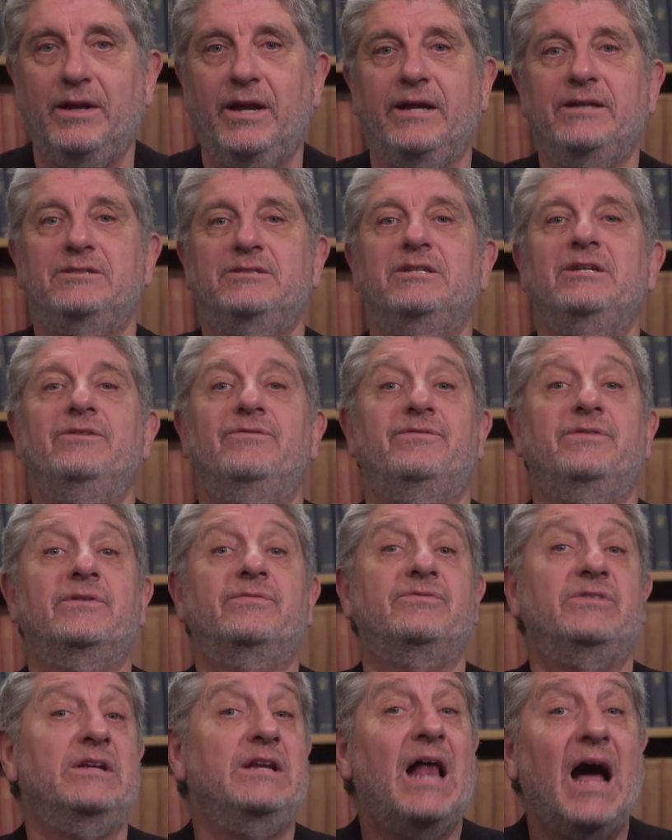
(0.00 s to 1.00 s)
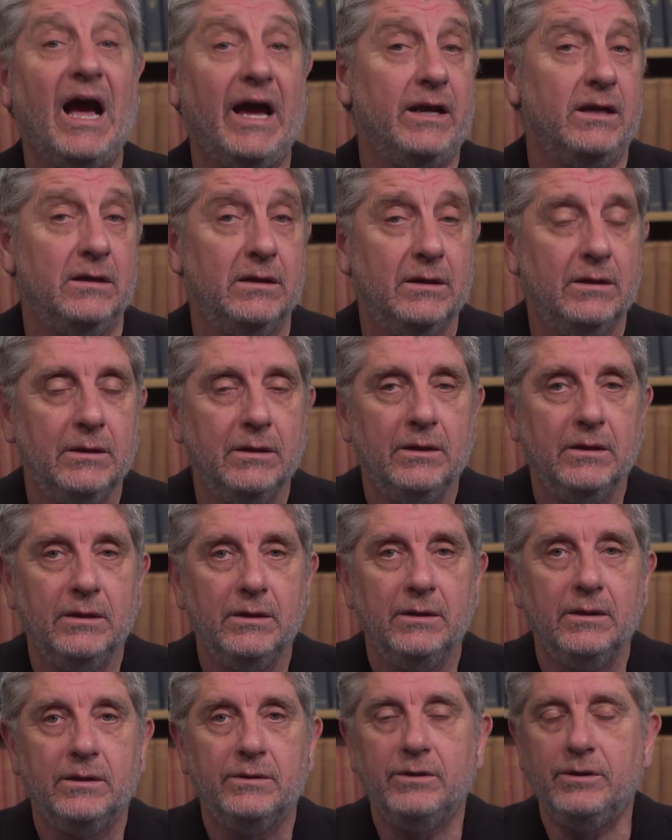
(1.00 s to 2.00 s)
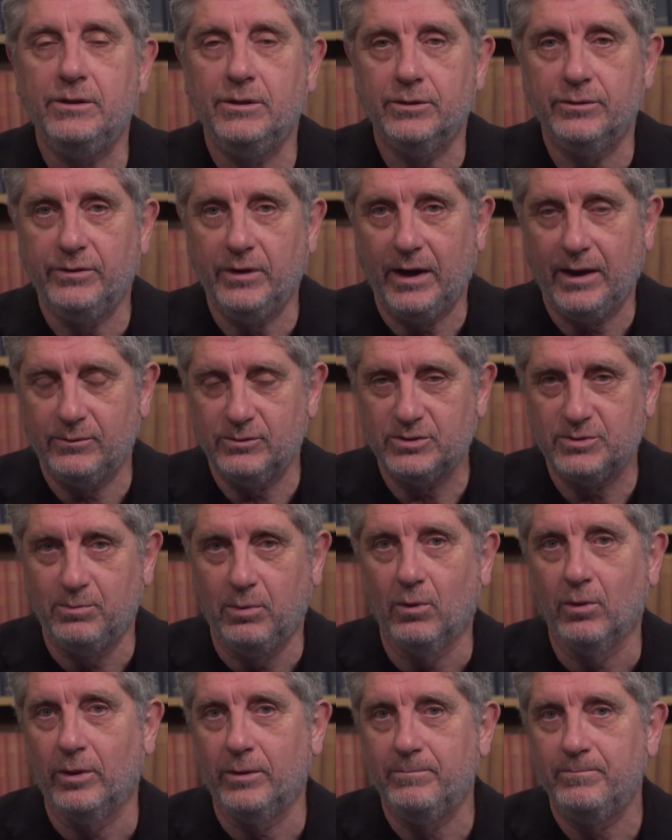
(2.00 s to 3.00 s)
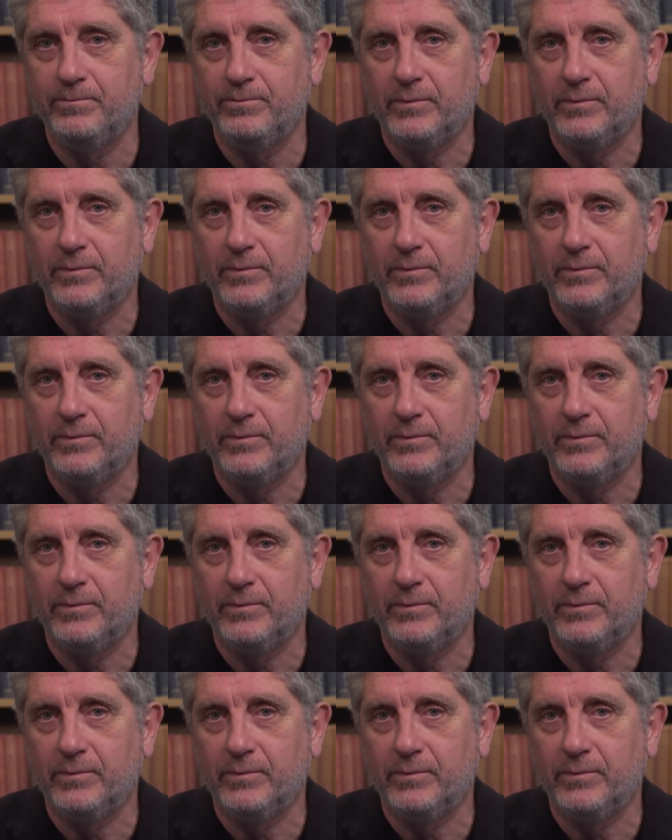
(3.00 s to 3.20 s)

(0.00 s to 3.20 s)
1959, the year that I was born,